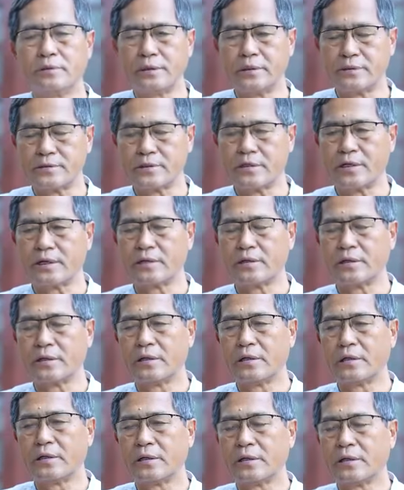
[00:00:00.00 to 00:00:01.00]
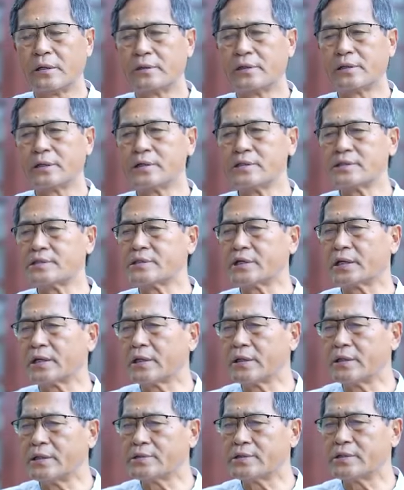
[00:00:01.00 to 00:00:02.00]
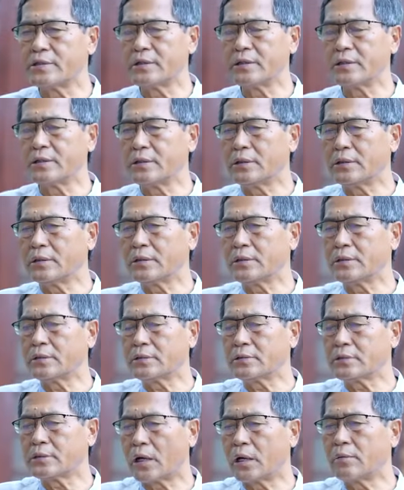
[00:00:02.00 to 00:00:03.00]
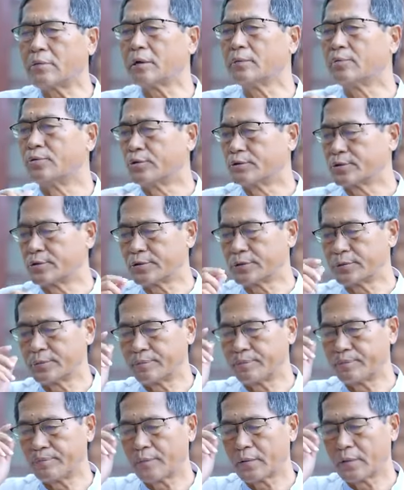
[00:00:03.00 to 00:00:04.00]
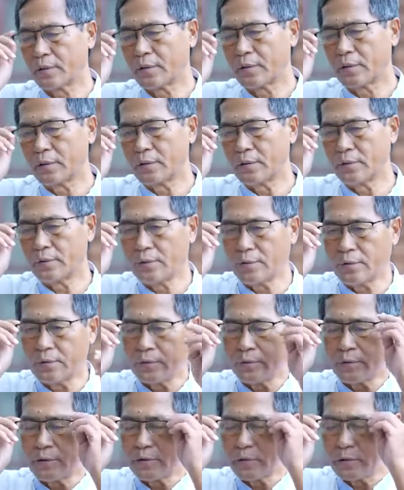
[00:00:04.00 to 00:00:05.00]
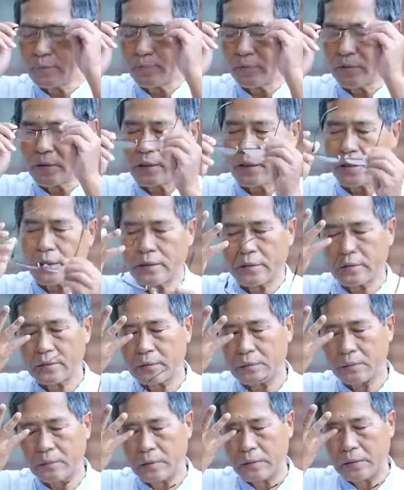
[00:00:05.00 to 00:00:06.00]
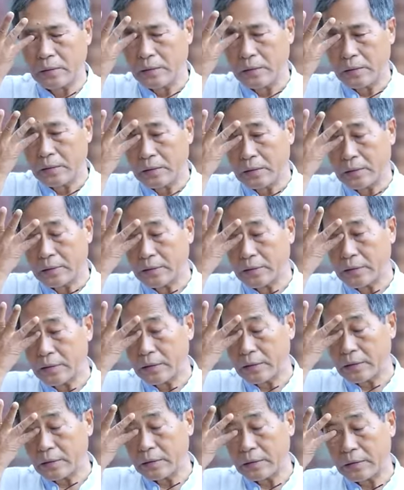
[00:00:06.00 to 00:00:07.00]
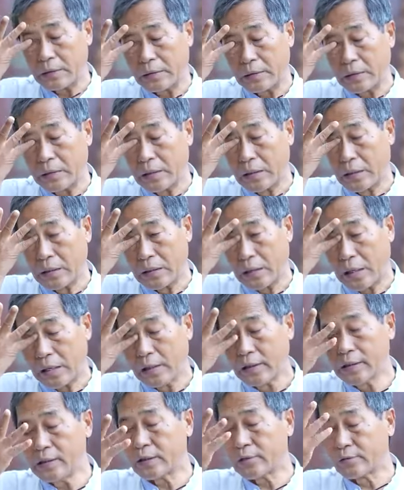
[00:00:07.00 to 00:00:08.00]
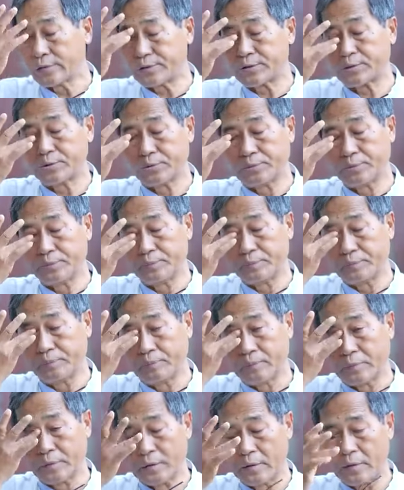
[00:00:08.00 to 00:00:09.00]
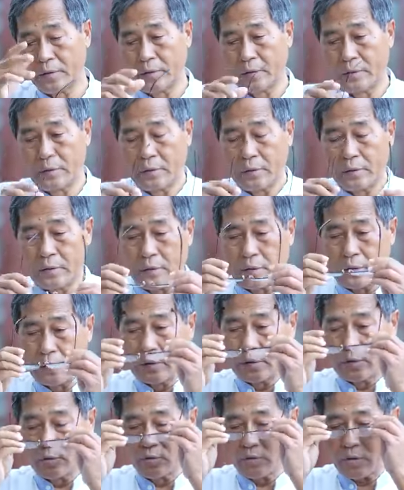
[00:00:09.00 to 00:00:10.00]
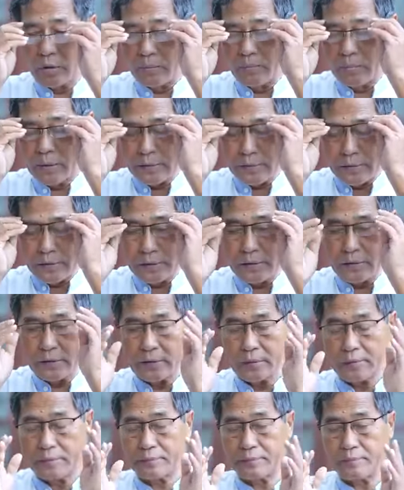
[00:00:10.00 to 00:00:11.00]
incident. Then second is the tribal vote. You know, in Tripura, there earlier also, to combat defeat